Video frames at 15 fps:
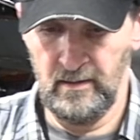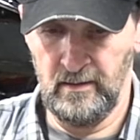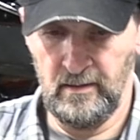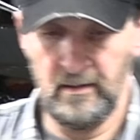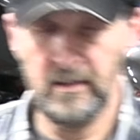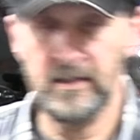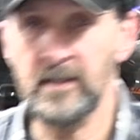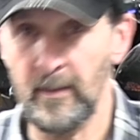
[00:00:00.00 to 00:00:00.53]

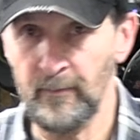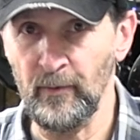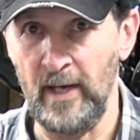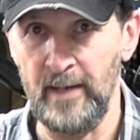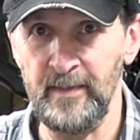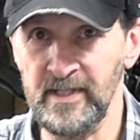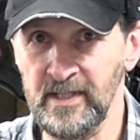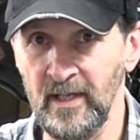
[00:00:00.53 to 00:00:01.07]

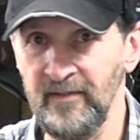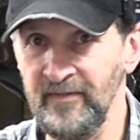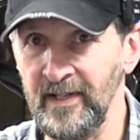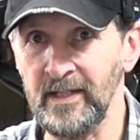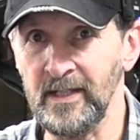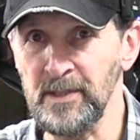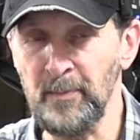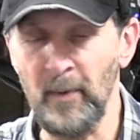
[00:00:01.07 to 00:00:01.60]
subframe is going to
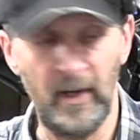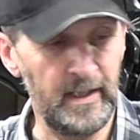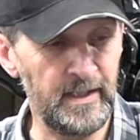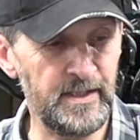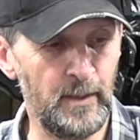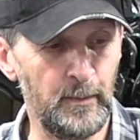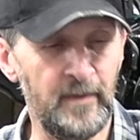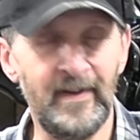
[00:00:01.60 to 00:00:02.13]
fit this bike.
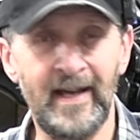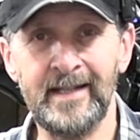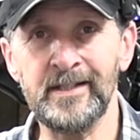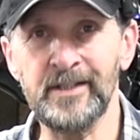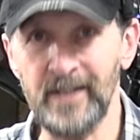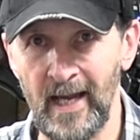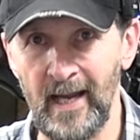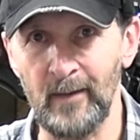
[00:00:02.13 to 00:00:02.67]
So we've had a
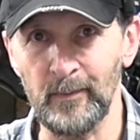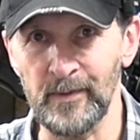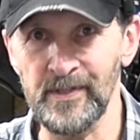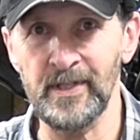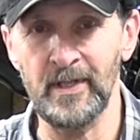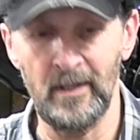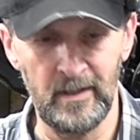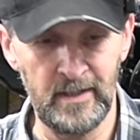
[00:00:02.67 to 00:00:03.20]
chat with
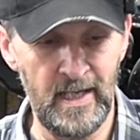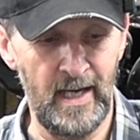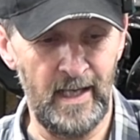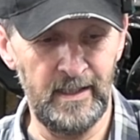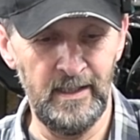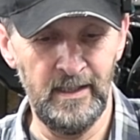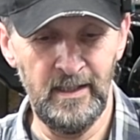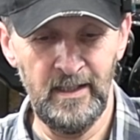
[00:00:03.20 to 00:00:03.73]

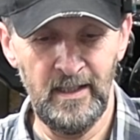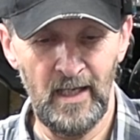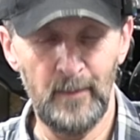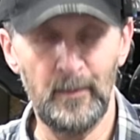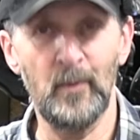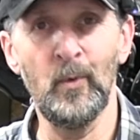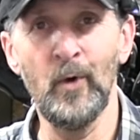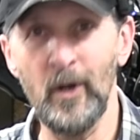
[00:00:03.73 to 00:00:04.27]
CRK and
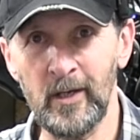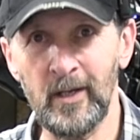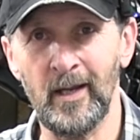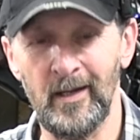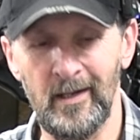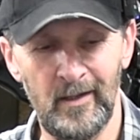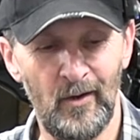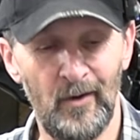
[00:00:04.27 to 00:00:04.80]
we're
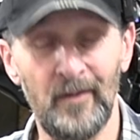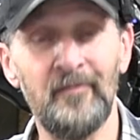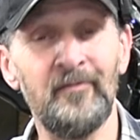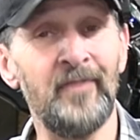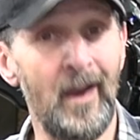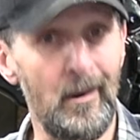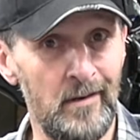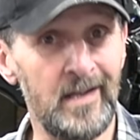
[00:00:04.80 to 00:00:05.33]
working on a
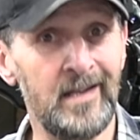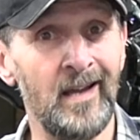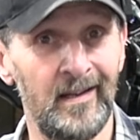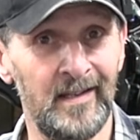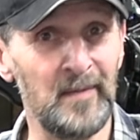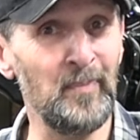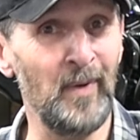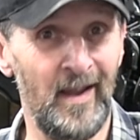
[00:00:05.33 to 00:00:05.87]
very
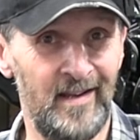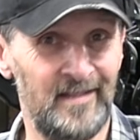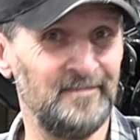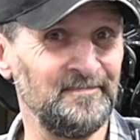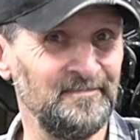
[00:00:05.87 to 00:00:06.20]
cunning plan.